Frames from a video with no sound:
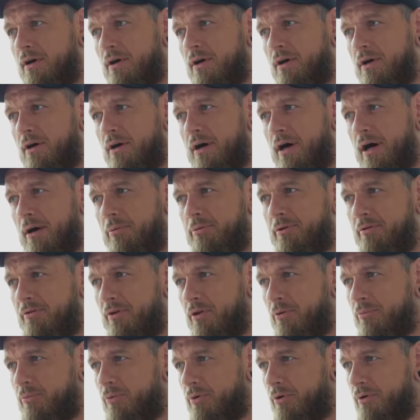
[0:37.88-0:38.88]
uh, app
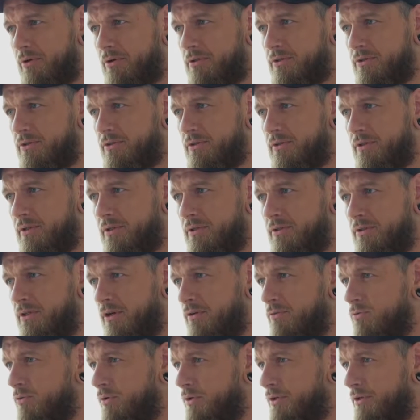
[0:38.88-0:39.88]
developers, uh,
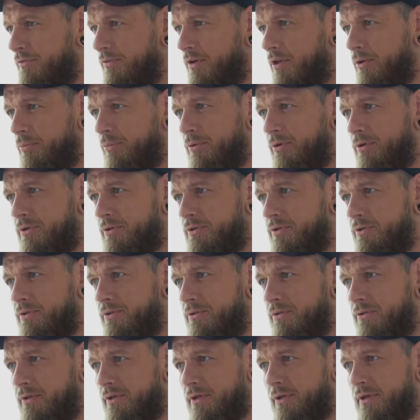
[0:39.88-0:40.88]
software developers,
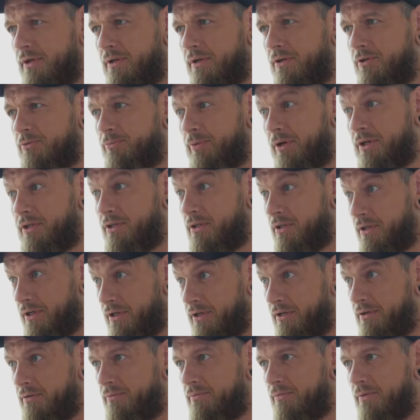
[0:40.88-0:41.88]
and
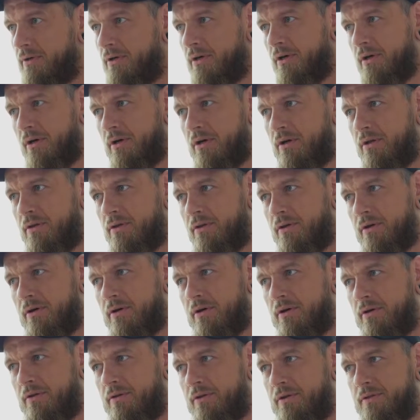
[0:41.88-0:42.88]
especially
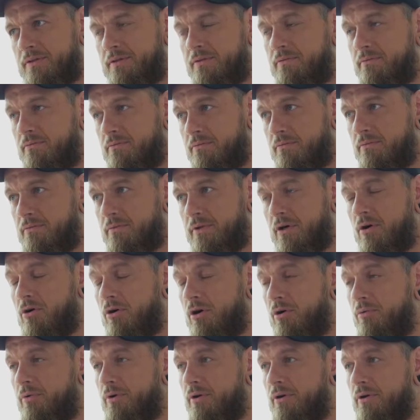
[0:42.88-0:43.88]
the, the, the,
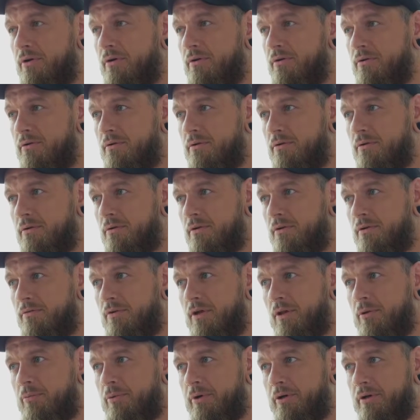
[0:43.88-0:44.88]
hardware
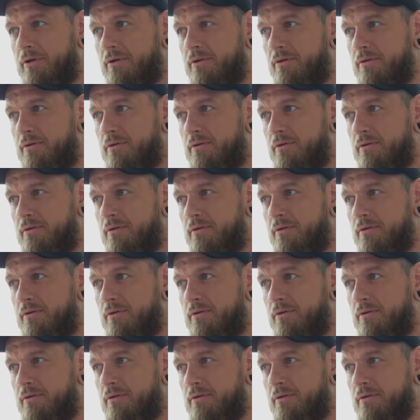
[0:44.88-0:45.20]
developing.